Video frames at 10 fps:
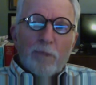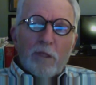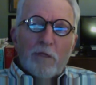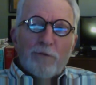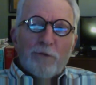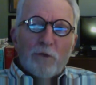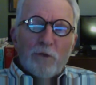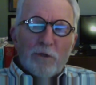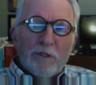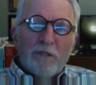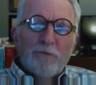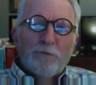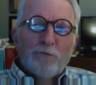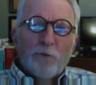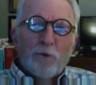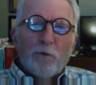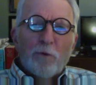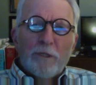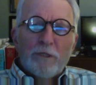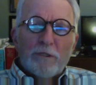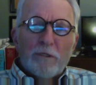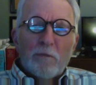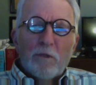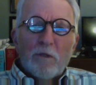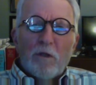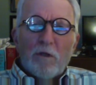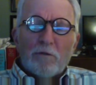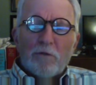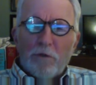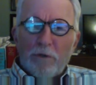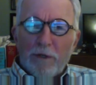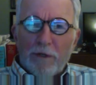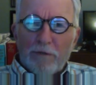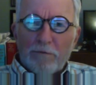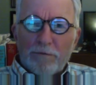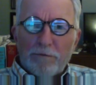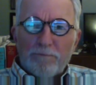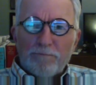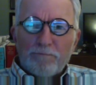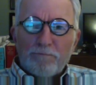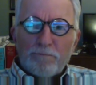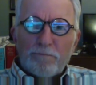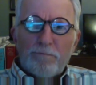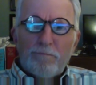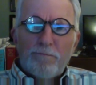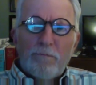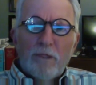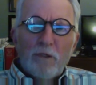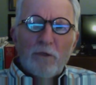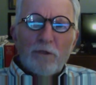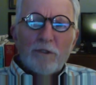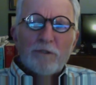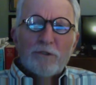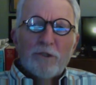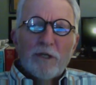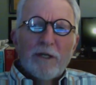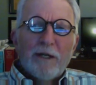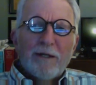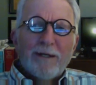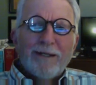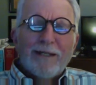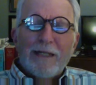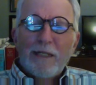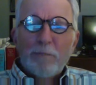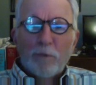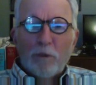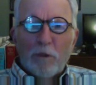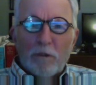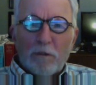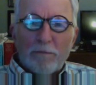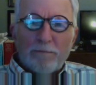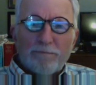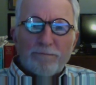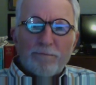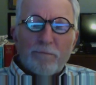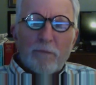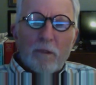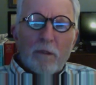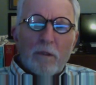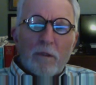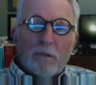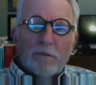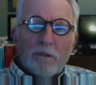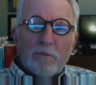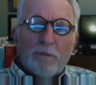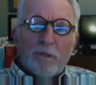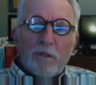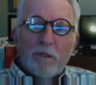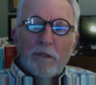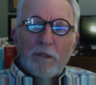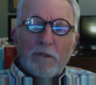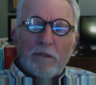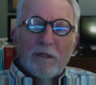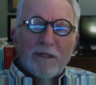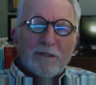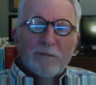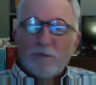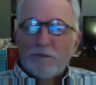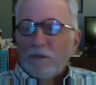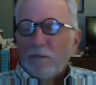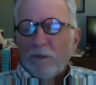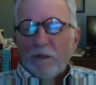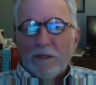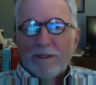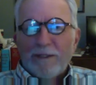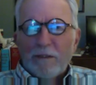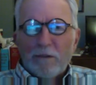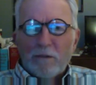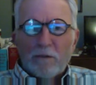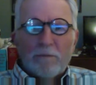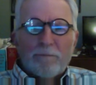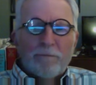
If you're looking for a reasonable alternative, you could check out an ebook, something that I guess would be something like Kindle.